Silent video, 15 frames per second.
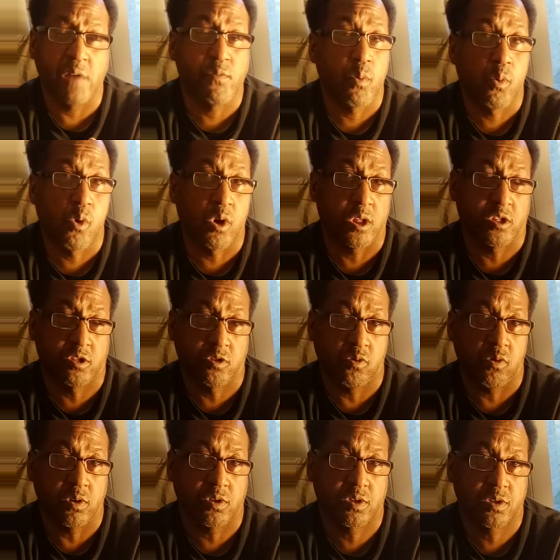water
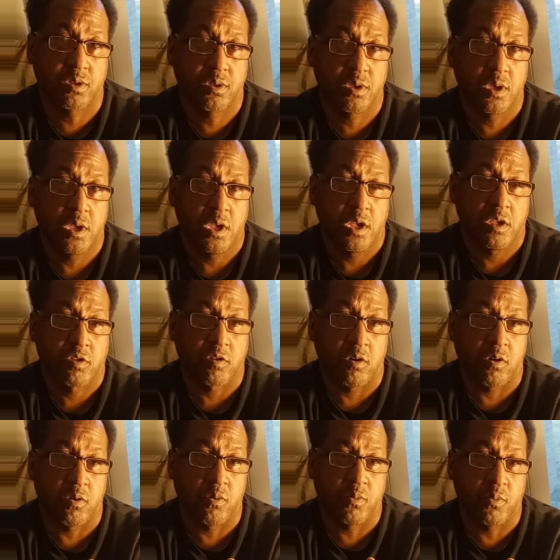source.
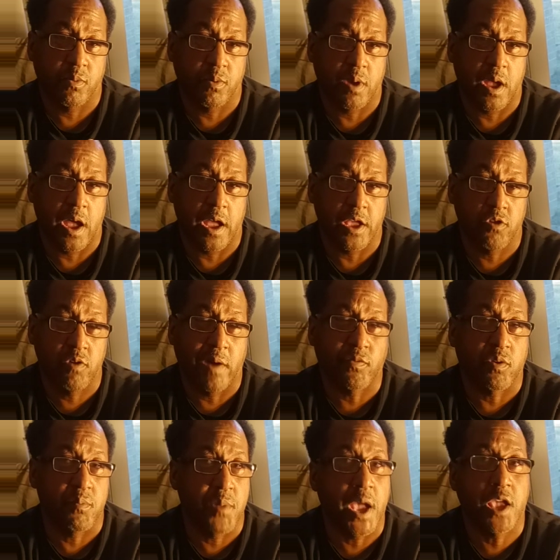So you have
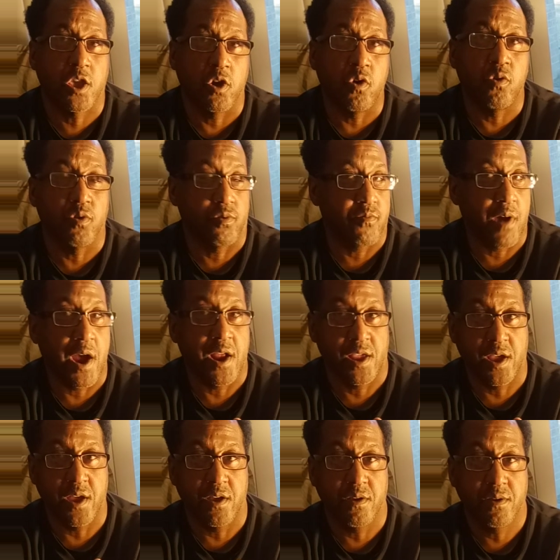to make your own around
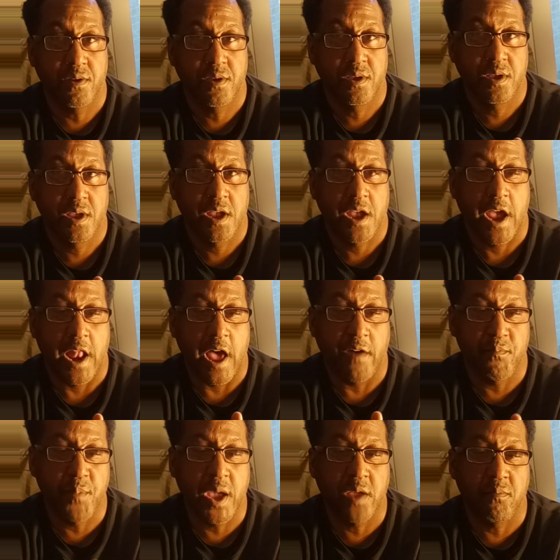here. And
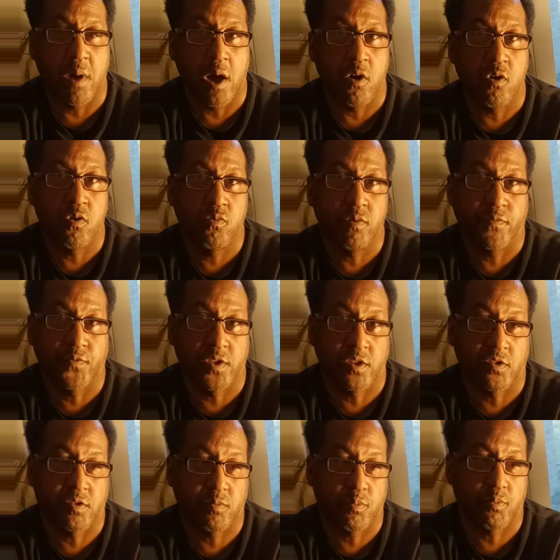I've made my own with
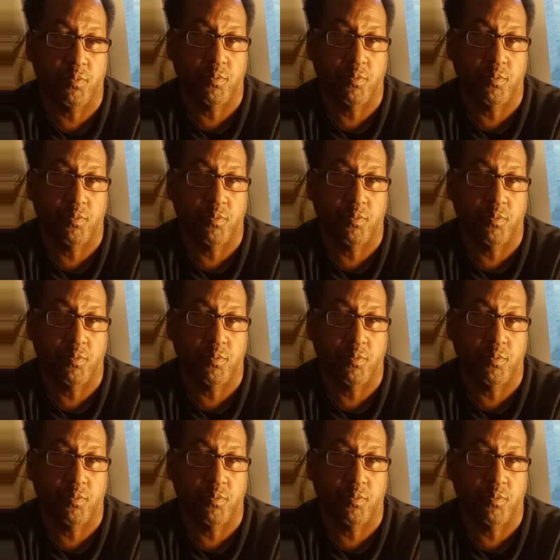this